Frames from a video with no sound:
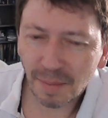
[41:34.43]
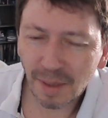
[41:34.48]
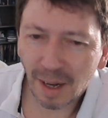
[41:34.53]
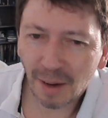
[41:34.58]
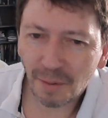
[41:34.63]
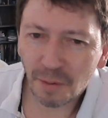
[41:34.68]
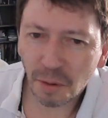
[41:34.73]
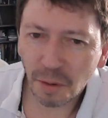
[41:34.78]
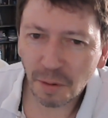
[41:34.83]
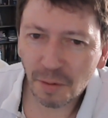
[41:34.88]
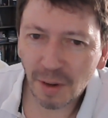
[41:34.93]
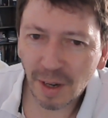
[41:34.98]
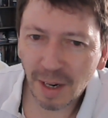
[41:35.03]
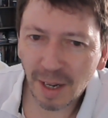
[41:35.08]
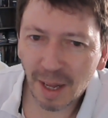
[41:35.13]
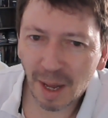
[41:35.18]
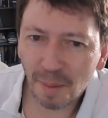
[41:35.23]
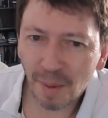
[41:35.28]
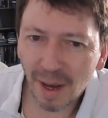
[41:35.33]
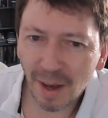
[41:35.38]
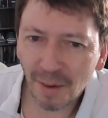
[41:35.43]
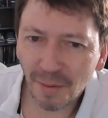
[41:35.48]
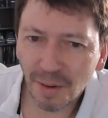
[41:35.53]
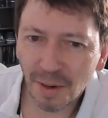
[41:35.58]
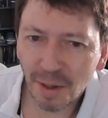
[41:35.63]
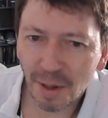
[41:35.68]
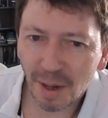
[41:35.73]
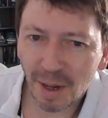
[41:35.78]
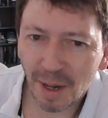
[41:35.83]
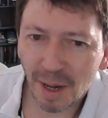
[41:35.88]
got the feeling I may have
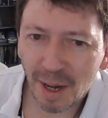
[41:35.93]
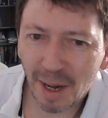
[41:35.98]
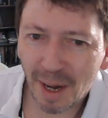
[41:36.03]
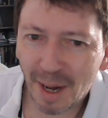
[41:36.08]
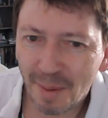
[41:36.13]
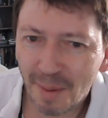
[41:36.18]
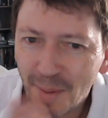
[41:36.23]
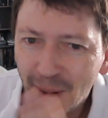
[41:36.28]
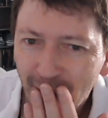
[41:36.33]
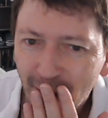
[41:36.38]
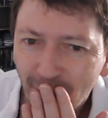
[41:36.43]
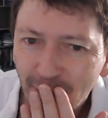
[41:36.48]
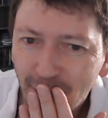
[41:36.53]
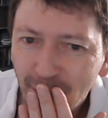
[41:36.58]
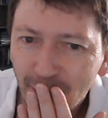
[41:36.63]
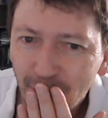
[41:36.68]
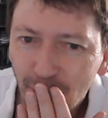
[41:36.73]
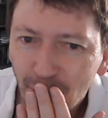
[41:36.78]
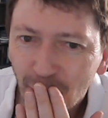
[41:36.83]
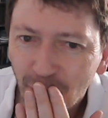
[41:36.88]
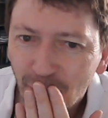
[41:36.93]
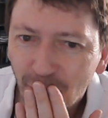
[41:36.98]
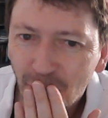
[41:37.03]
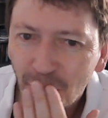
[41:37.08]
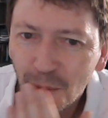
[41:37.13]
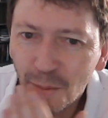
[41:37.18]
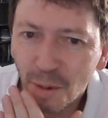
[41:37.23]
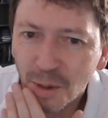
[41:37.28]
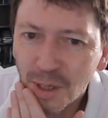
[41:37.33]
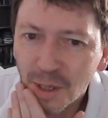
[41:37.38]
another few
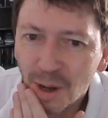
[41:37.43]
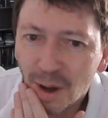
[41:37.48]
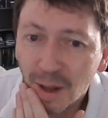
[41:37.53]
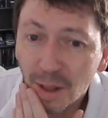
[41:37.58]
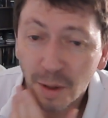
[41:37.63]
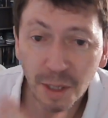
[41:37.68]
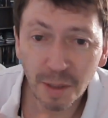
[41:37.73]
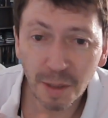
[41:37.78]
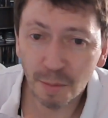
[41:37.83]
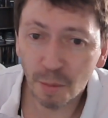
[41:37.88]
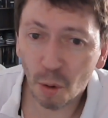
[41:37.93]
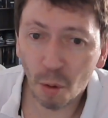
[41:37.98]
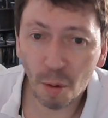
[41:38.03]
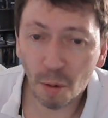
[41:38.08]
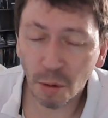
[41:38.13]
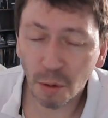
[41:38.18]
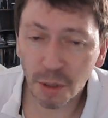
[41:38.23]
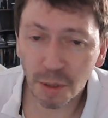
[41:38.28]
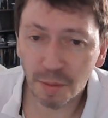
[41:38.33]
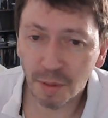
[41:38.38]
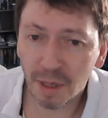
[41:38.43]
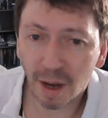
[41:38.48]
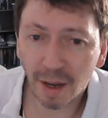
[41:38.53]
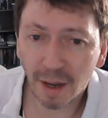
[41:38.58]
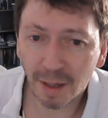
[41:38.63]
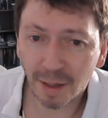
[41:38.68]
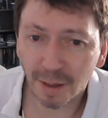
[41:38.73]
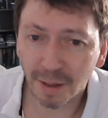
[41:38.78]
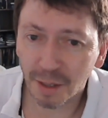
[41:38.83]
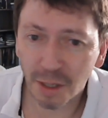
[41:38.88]
more titles. There's some awesome
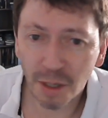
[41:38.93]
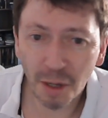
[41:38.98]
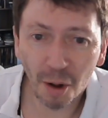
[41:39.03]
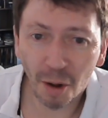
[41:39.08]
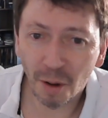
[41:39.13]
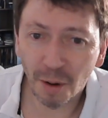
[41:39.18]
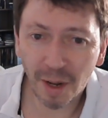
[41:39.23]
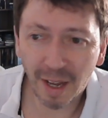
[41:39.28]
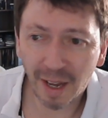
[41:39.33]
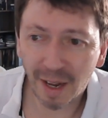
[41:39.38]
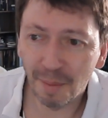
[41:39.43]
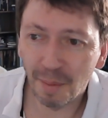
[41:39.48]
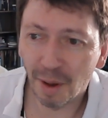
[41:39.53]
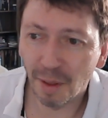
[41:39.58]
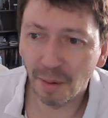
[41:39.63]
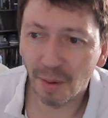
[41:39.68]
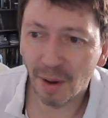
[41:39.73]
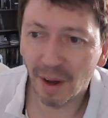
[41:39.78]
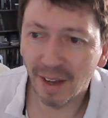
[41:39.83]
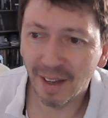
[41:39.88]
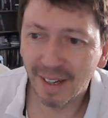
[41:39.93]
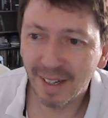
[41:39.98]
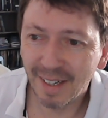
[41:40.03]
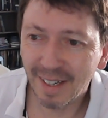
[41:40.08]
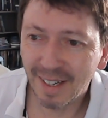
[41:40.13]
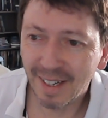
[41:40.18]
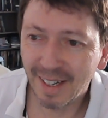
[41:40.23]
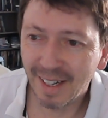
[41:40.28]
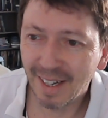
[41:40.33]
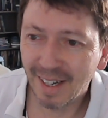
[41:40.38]
titles not on here, by the way.
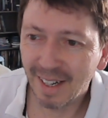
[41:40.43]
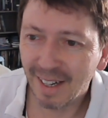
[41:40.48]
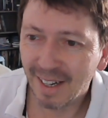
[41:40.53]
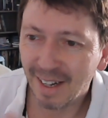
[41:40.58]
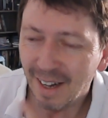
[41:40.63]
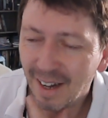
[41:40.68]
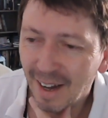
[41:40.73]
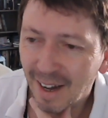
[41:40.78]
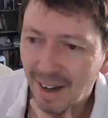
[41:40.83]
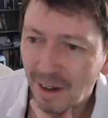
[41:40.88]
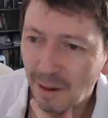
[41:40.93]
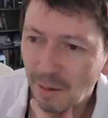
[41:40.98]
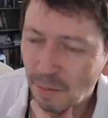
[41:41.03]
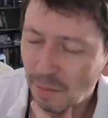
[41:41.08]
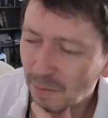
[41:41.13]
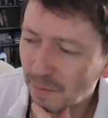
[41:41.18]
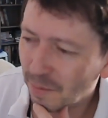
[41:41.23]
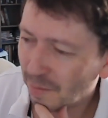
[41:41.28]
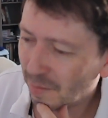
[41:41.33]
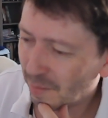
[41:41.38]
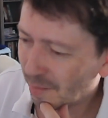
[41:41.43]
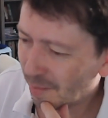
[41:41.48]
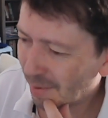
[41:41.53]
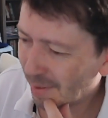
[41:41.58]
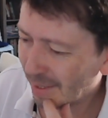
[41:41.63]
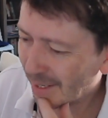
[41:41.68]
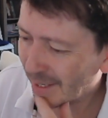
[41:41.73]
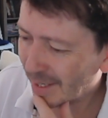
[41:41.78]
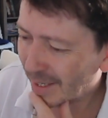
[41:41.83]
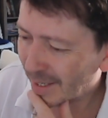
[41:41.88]
I'm
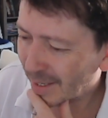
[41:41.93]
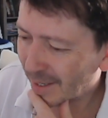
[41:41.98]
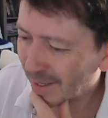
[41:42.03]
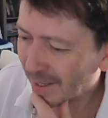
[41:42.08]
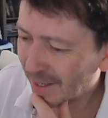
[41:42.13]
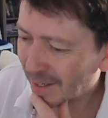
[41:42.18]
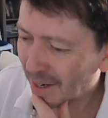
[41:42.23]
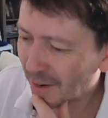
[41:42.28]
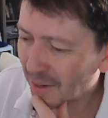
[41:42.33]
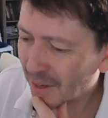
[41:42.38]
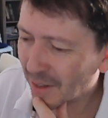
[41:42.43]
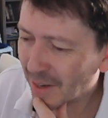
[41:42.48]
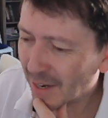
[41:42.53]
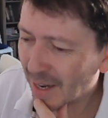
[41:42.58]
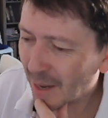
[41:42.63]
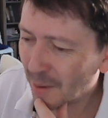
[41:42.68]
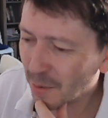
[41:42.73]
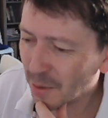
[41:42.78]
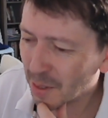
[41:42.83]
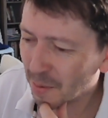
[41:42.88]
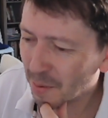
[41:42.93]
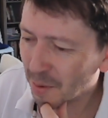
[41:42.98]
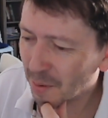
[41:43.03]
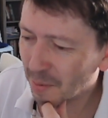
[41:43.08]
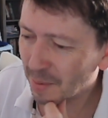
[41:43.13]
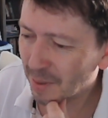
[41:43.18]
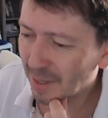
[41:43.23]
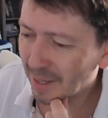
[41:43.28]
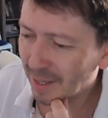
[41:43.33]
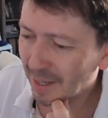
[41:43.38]
trying to think of the name of some of
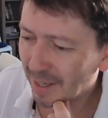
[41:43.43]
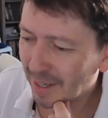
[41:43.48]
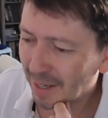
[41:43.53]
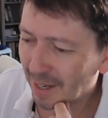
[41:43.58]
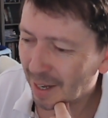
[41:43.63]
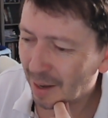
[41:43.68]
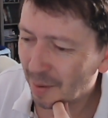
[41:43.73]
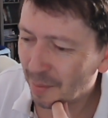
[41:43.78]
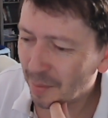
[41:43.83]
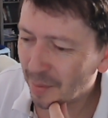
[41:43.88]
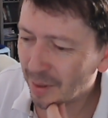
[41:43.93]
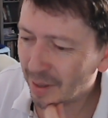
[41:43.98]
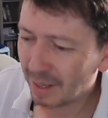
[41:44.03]
them.